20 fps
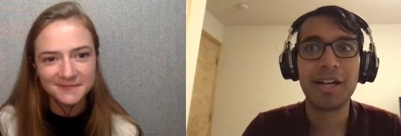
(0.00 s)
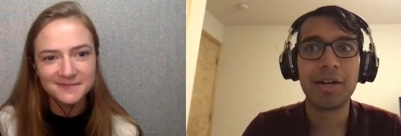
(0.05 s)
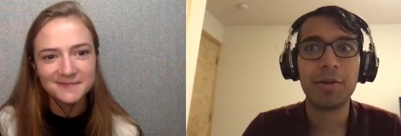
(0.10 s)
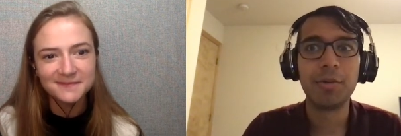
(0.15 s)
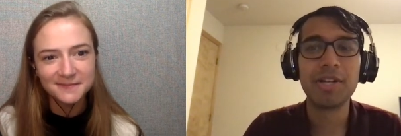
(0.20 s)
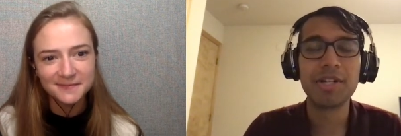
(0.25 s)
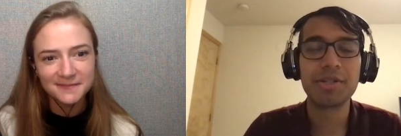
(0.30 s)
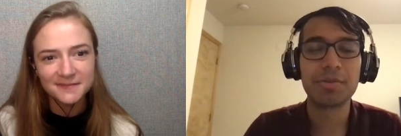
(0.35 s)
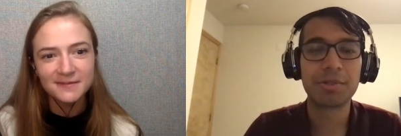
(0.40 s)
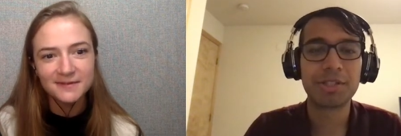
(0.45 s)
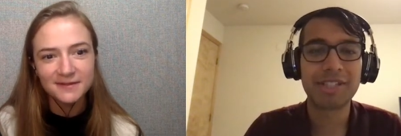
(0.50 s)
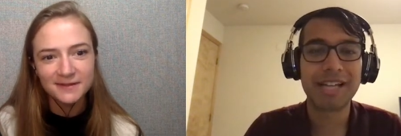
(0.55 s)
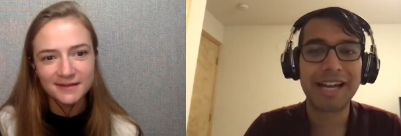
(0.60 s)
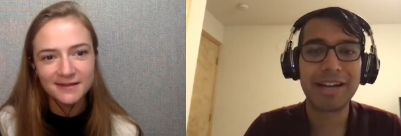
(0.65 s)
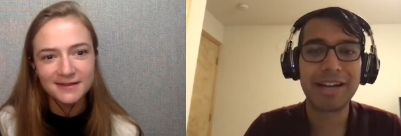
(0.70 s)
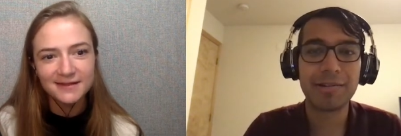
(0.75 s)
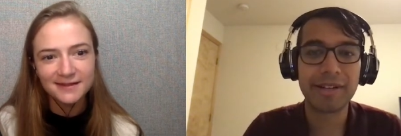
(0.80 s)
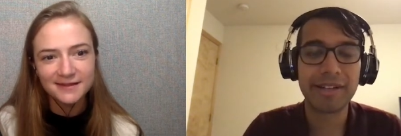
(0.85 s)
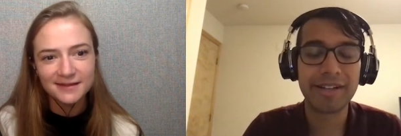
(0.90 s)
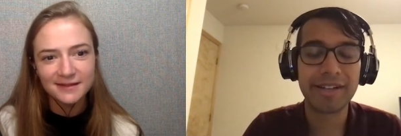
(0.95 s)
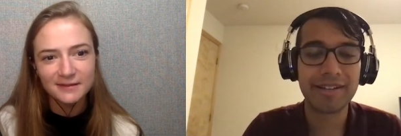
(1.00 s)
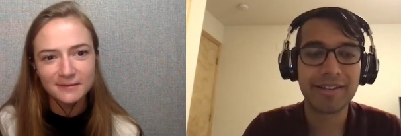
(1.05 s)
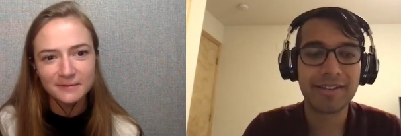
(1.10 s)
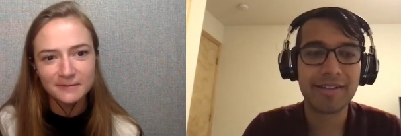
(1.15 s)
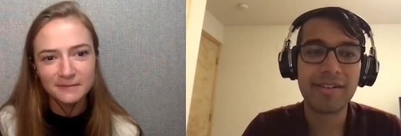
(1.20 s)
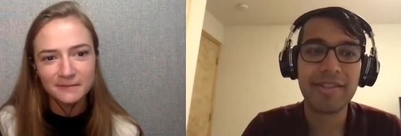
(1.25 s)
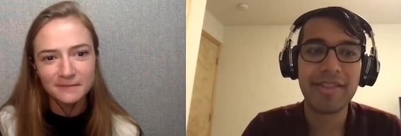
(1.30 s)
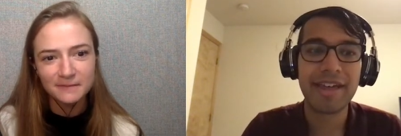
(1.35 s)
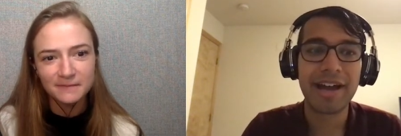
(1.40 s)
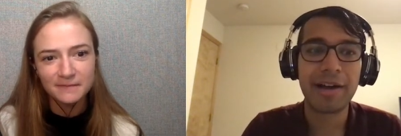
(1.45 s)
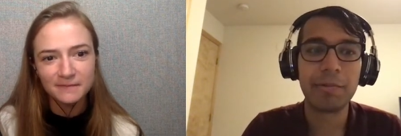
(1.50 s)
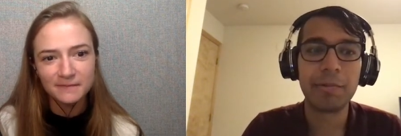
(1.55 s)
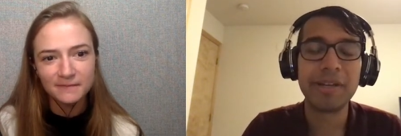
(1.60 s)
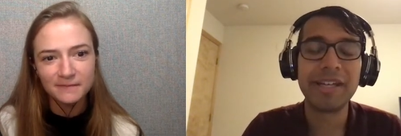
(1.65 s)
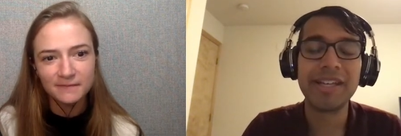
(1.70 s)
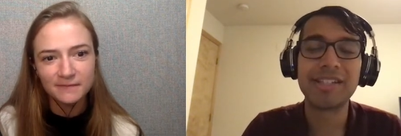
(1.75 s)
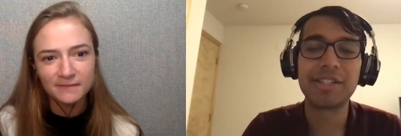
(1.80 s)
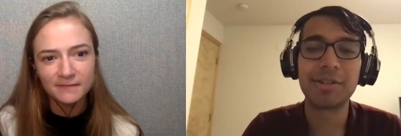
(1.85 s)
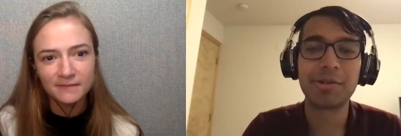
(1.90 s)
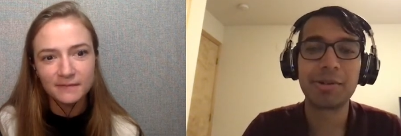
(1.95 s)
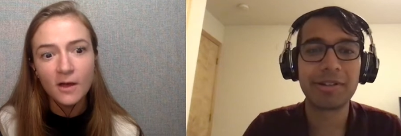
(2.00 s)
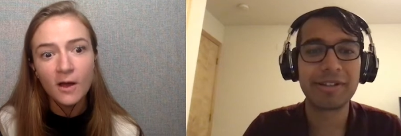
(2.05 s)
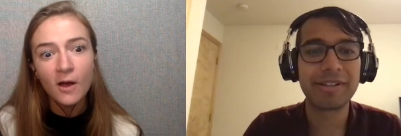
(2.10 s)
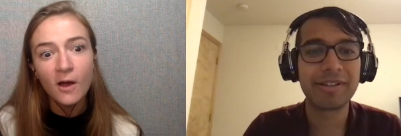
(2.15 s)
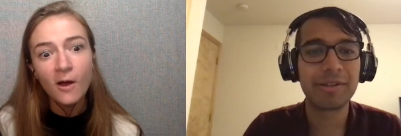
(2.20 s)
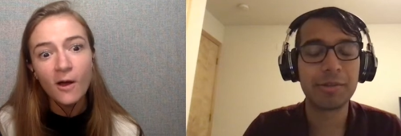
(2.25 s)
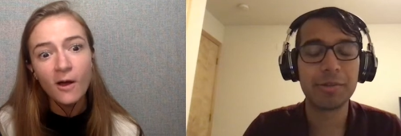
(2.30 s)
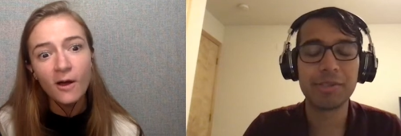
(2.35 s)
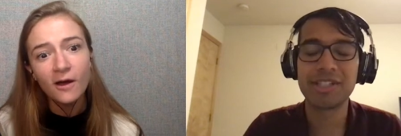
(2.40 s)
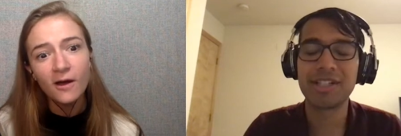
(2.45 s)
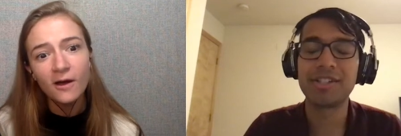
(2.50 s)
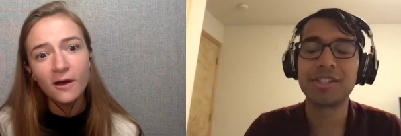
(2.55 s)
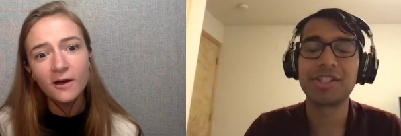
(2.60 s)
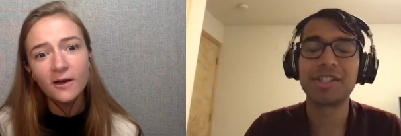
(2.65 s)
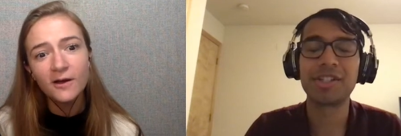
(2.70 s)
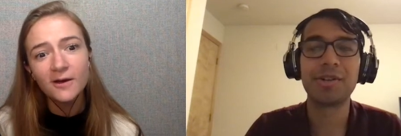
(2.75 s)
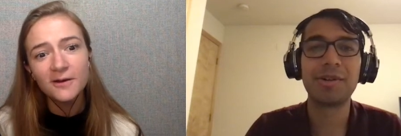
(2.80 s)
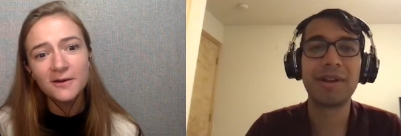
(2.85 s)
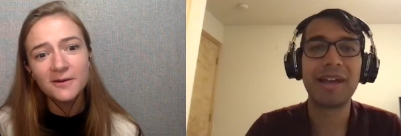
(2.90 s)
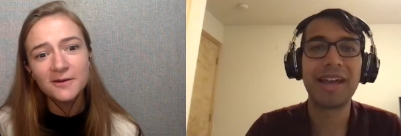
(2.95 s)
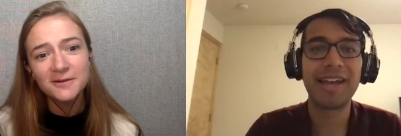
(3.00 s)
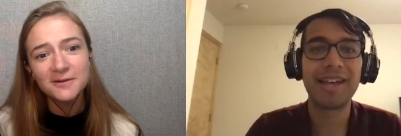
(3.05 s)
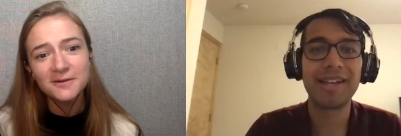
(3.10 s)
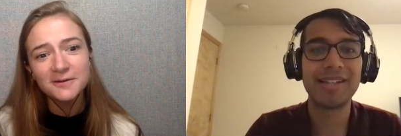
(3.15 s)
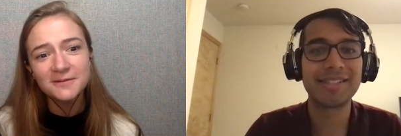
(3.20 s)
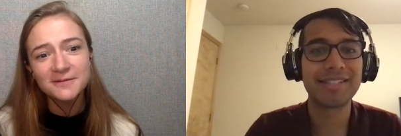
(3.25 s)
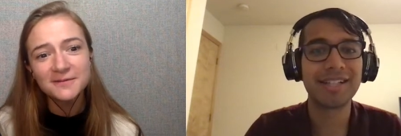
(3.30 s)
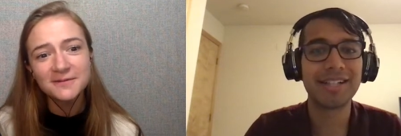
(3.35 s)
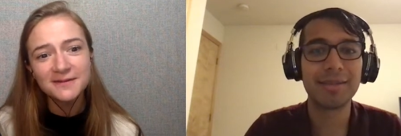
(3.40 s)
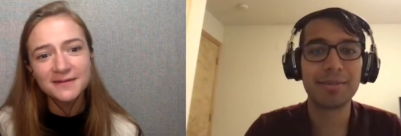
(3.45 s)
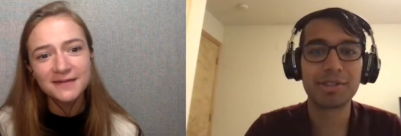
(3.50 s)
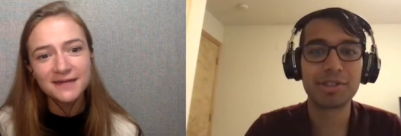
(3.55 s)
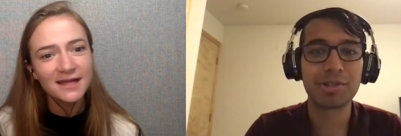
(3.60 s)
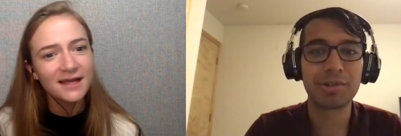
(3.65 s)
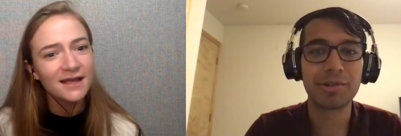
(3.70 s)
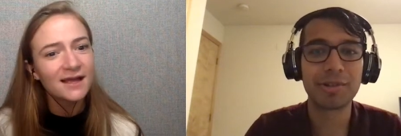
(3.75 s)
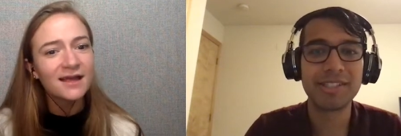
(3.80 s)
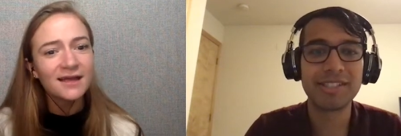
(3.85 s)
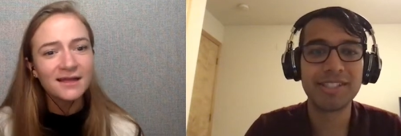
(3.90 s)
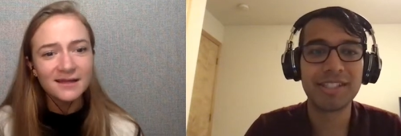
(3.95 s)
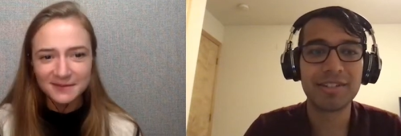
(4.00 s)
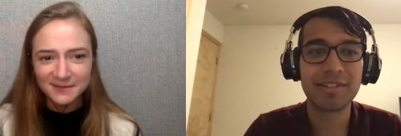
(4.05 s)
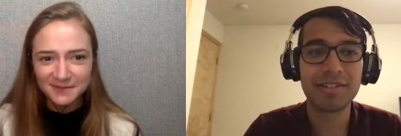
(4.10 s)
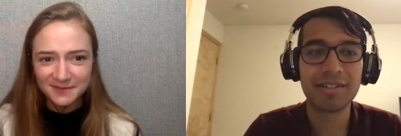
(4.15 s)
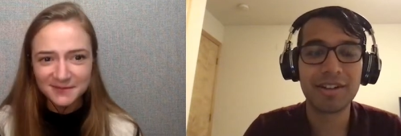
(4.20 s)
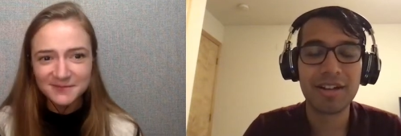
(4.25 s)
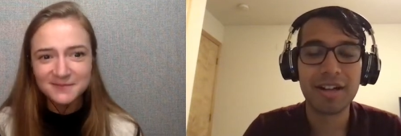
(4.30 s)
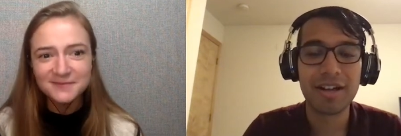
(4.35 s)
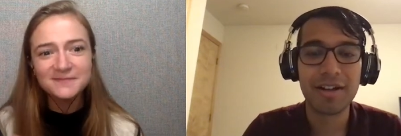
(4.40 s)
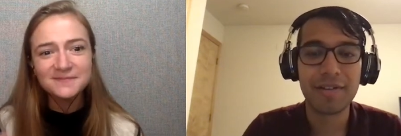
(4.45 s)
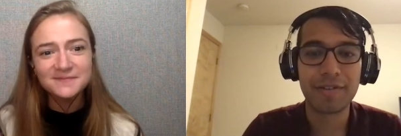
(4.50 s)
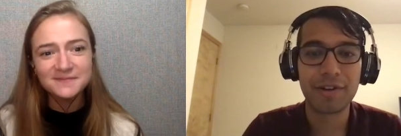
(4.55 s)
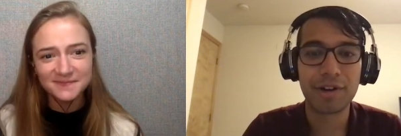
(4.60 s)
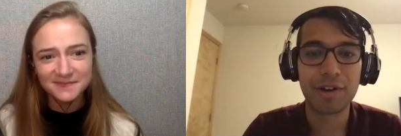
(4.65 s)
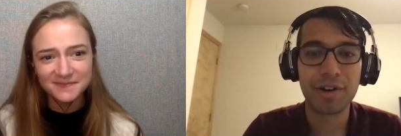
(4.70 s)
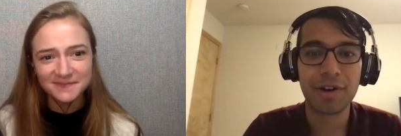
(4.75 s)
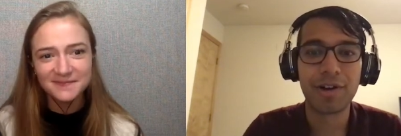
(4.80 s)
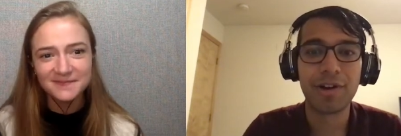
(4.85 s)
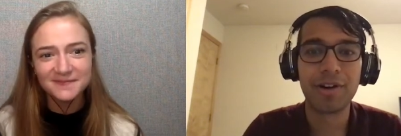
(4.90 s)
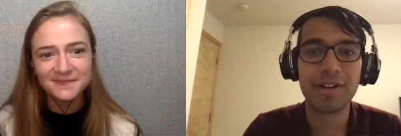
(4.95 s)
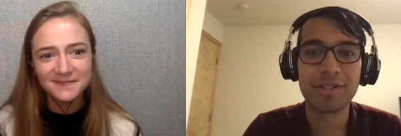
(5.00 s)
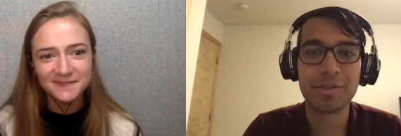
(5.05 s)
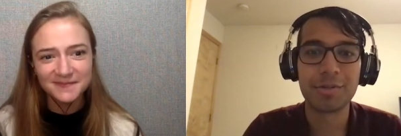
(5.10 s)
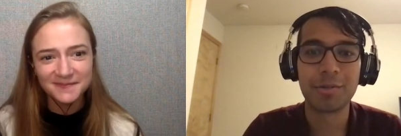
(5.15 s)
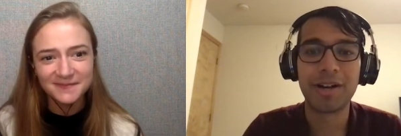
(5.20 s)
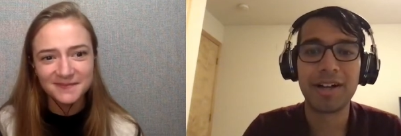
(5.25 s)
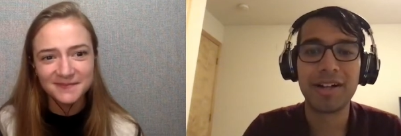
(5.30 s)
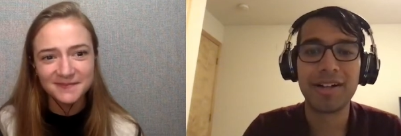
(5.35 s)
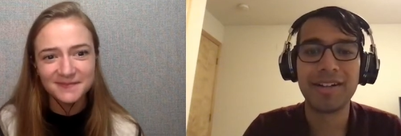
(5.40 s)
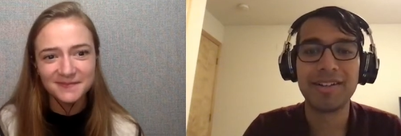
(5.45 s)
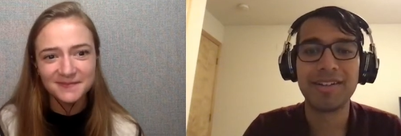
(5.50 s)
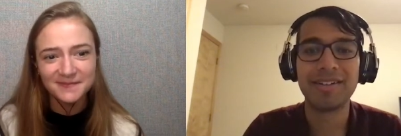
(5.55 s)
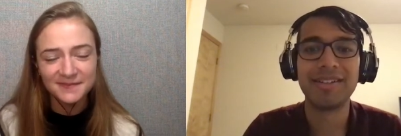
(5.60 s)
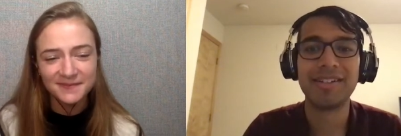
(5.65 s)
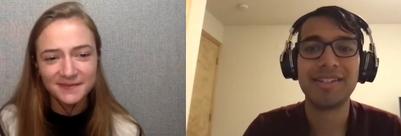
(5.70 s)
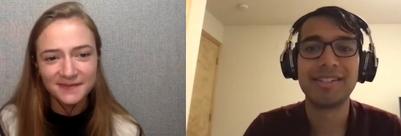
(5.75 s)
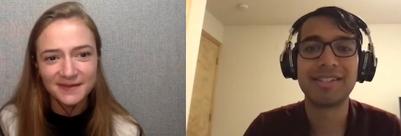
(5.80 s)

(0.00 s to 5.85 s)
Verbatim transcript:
Speaker 1: was retiring that week, so it, it was also a celebratory dinner for her as well.